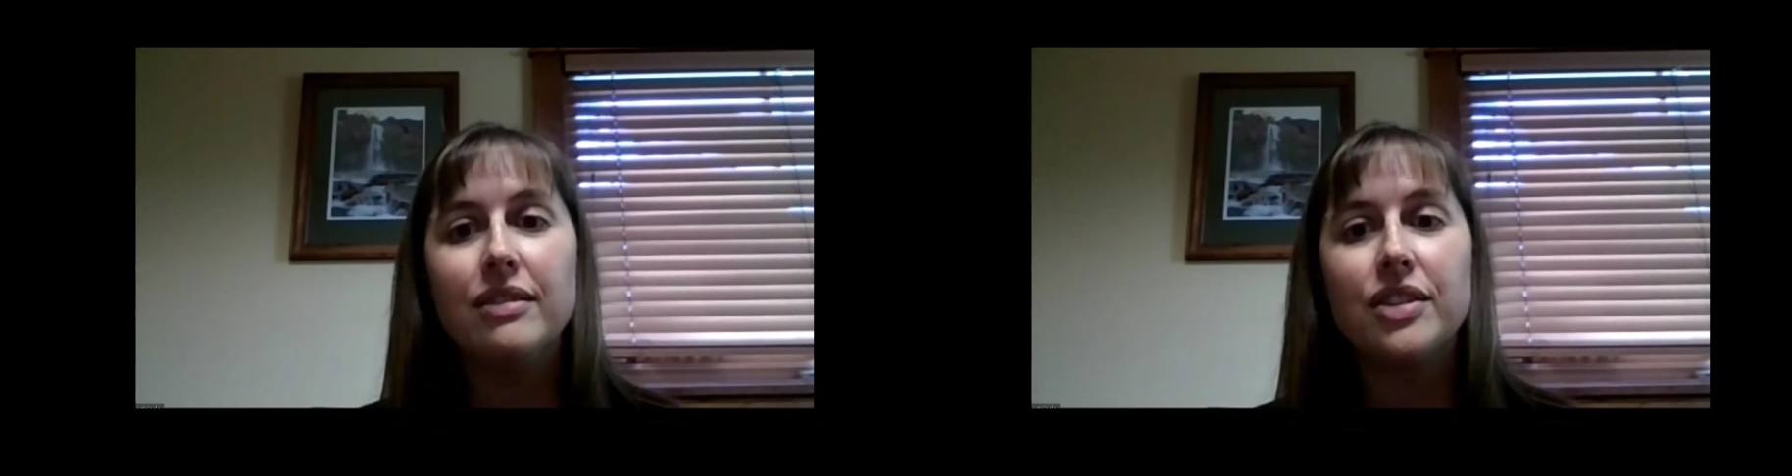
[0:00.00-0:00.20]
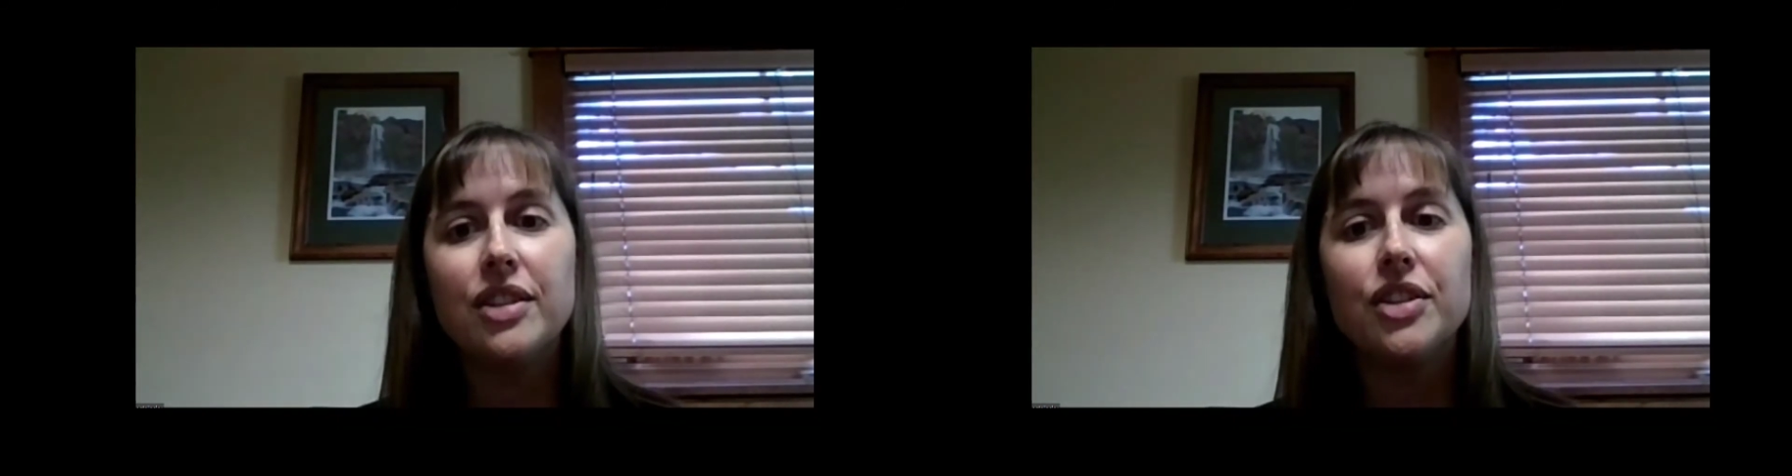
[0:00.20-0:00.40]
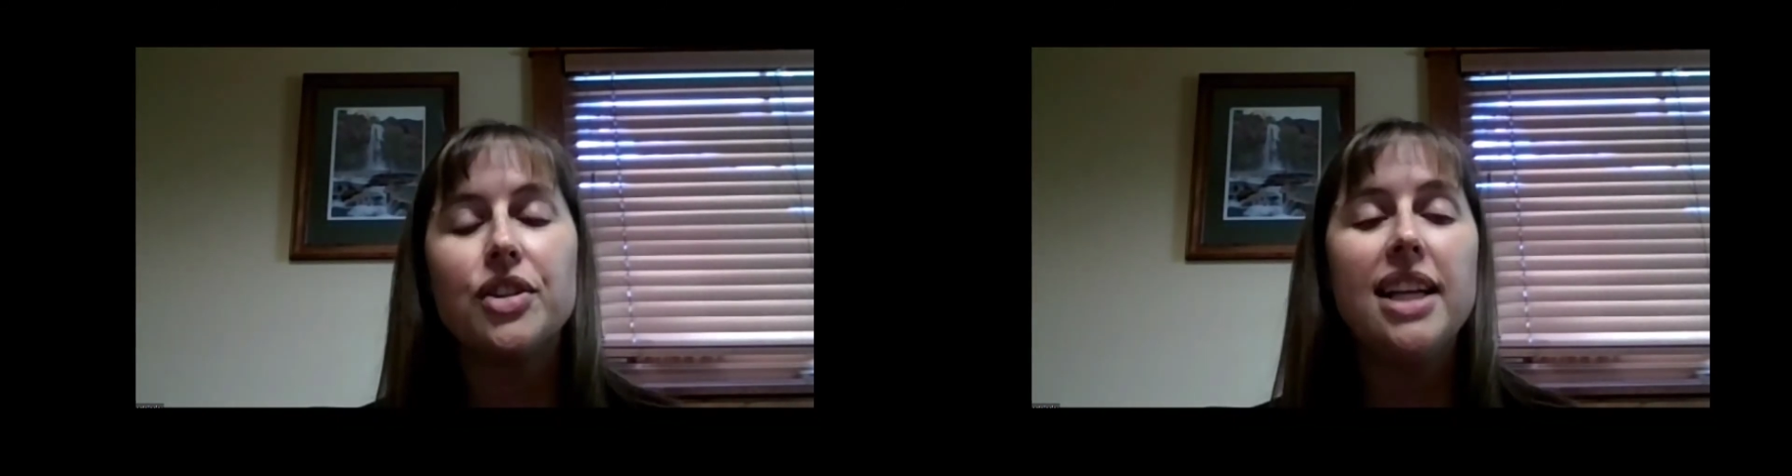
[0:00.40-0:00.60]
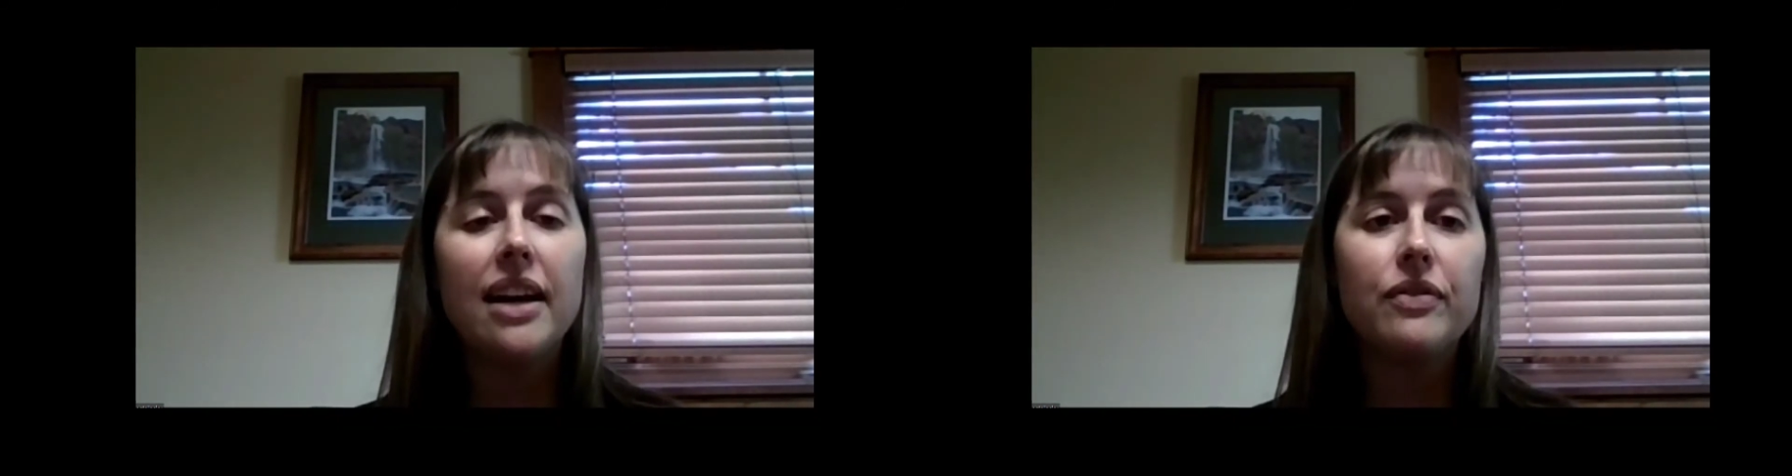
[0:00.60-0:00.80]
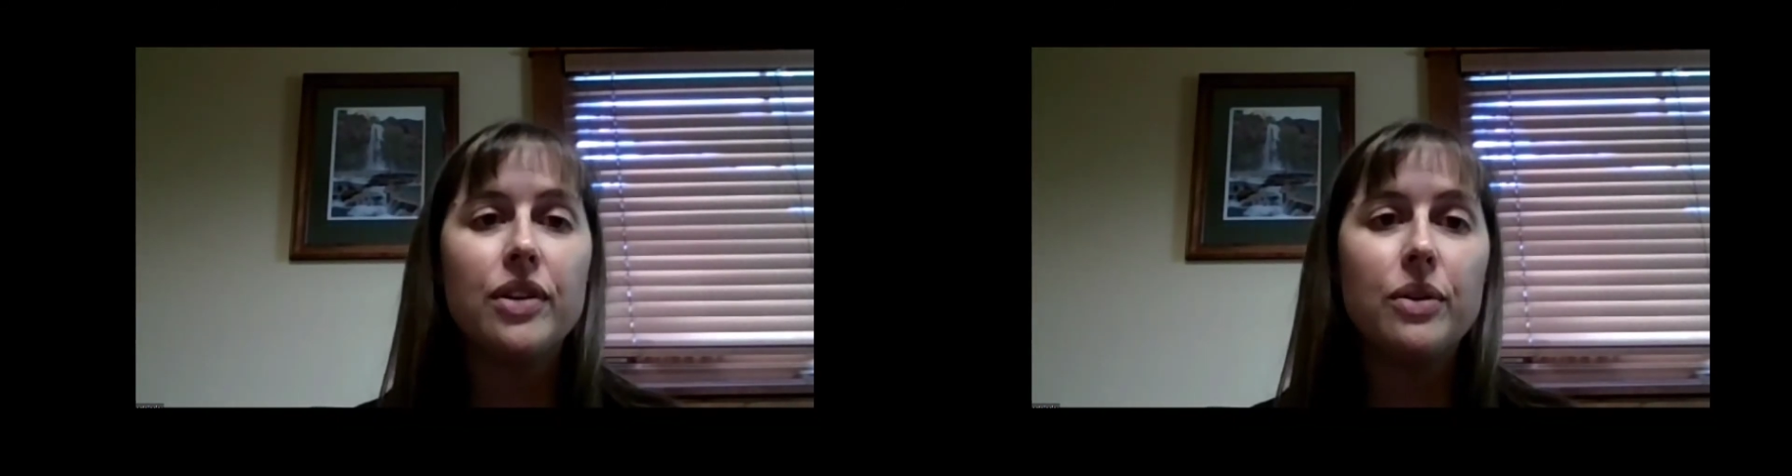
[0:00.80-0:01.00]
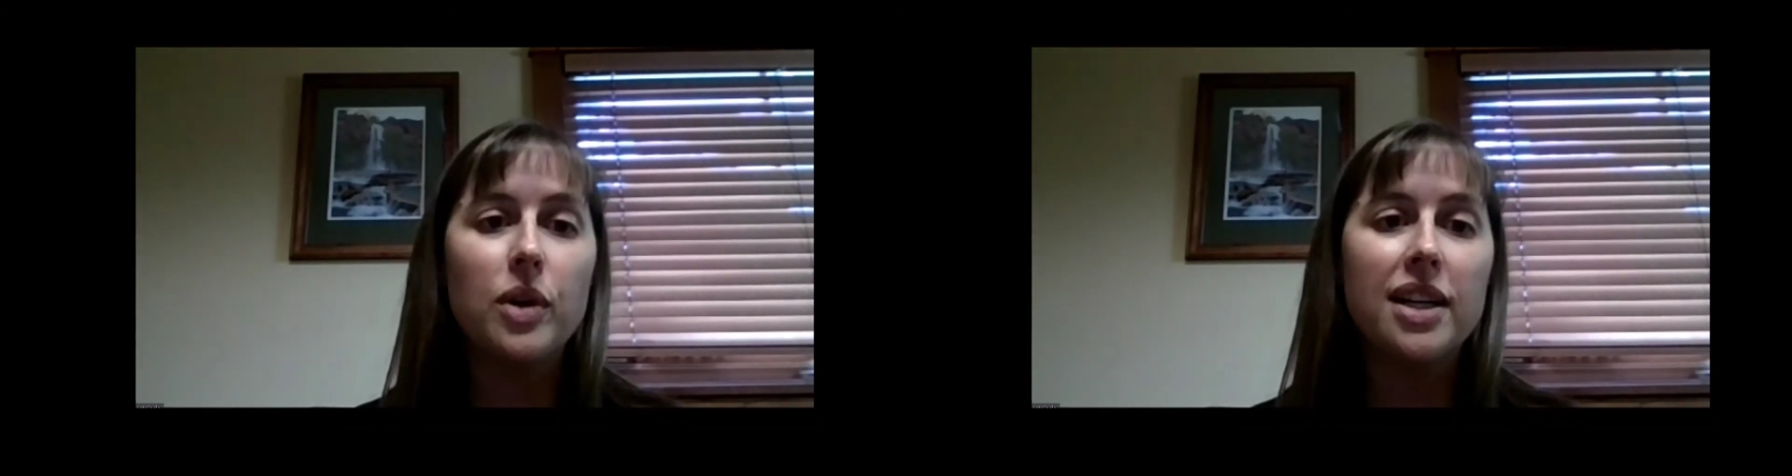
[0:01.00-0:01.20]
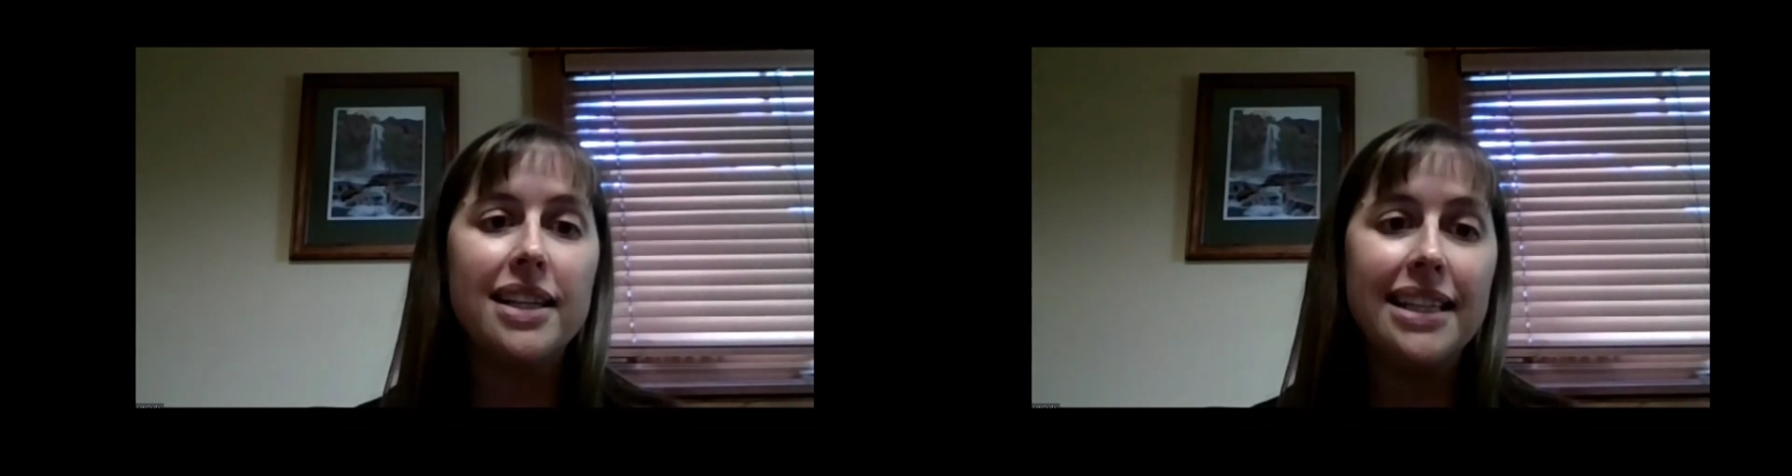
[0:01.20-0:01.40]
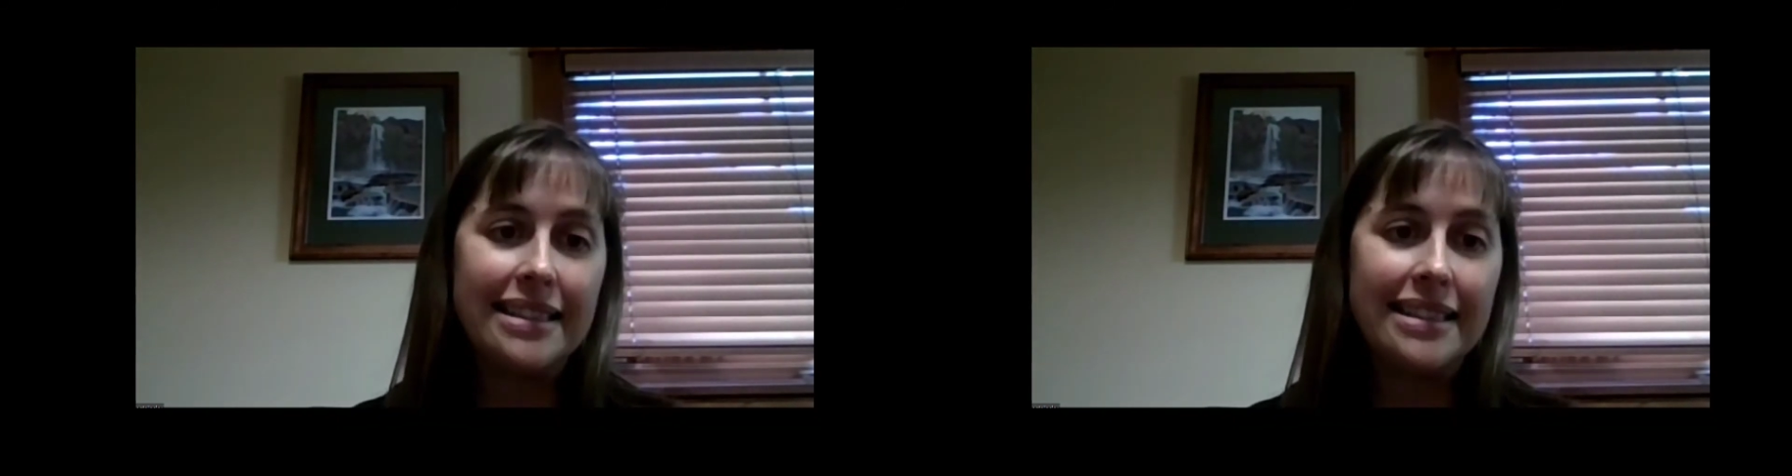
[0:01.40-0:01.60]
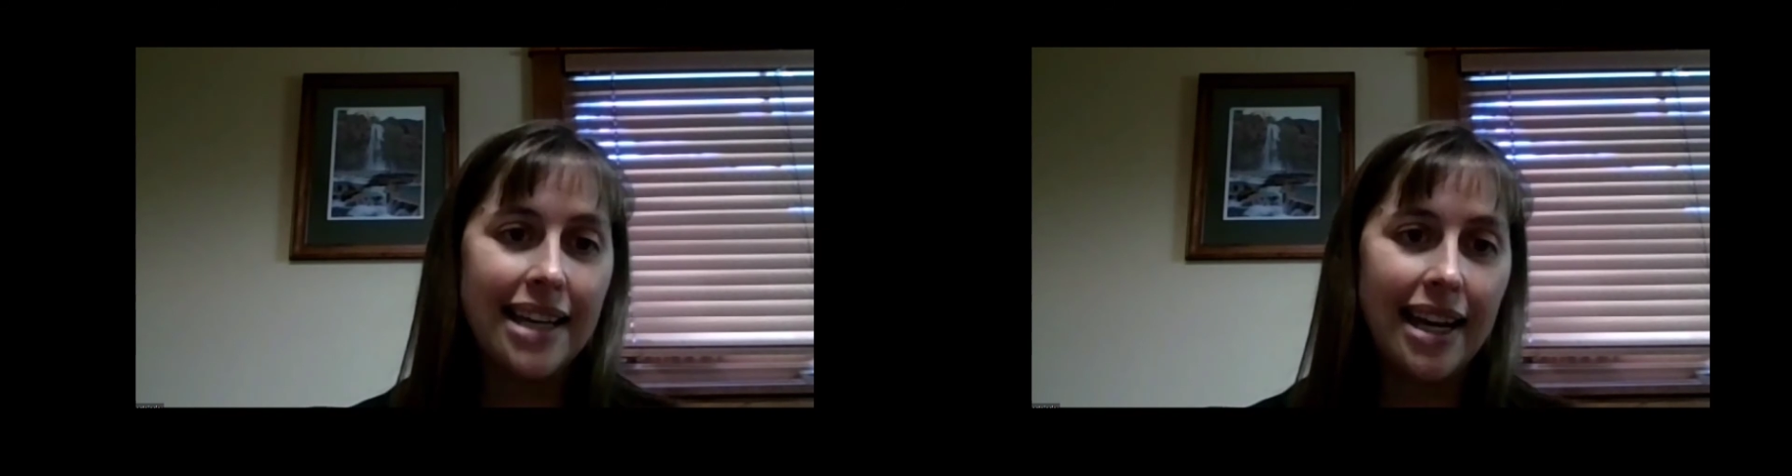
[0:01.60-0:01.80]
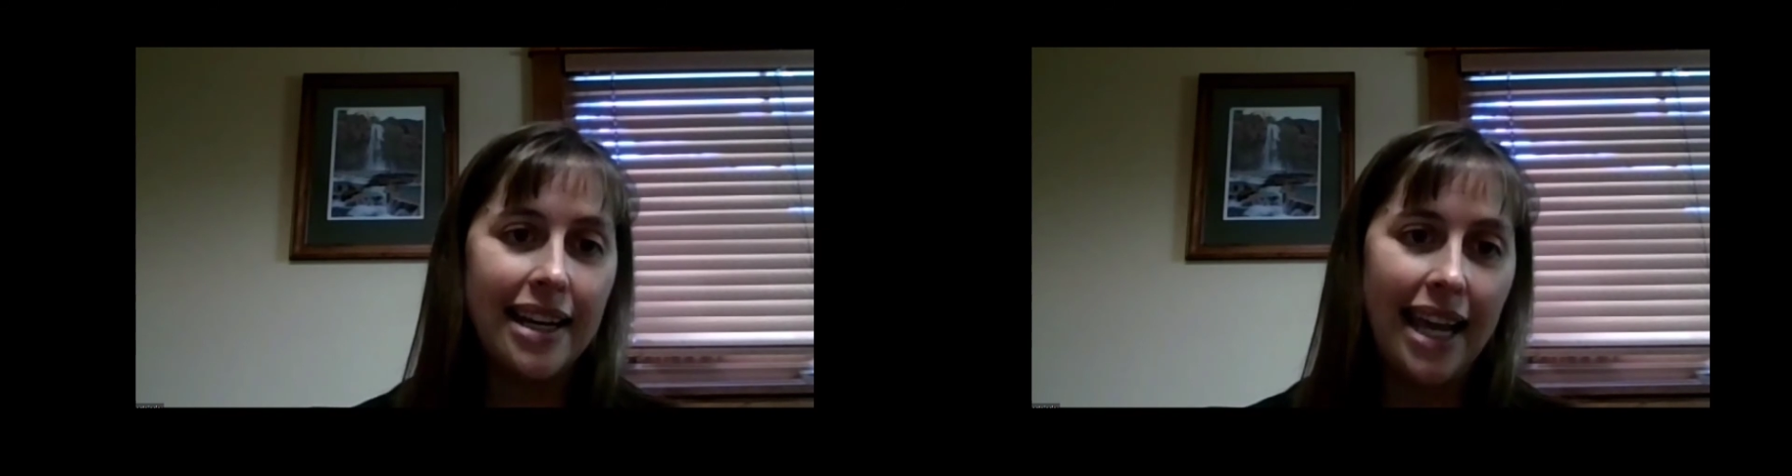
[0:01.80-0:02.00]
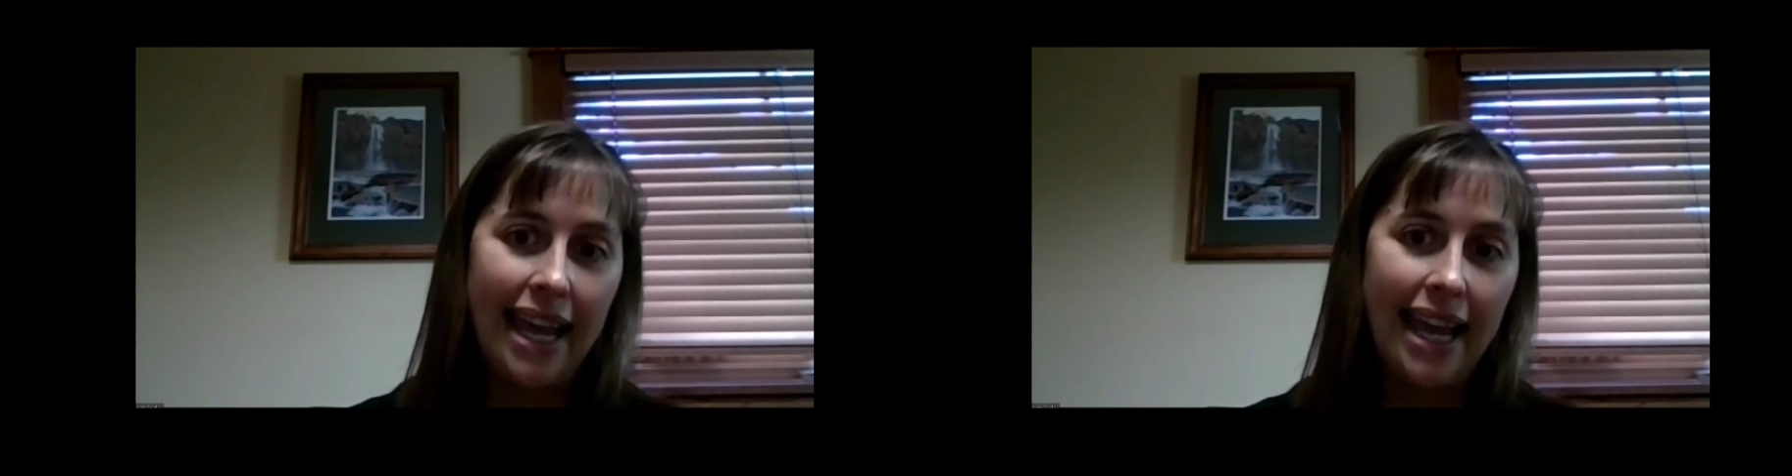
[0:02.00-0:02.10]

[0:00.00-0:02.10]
to treat everyone inside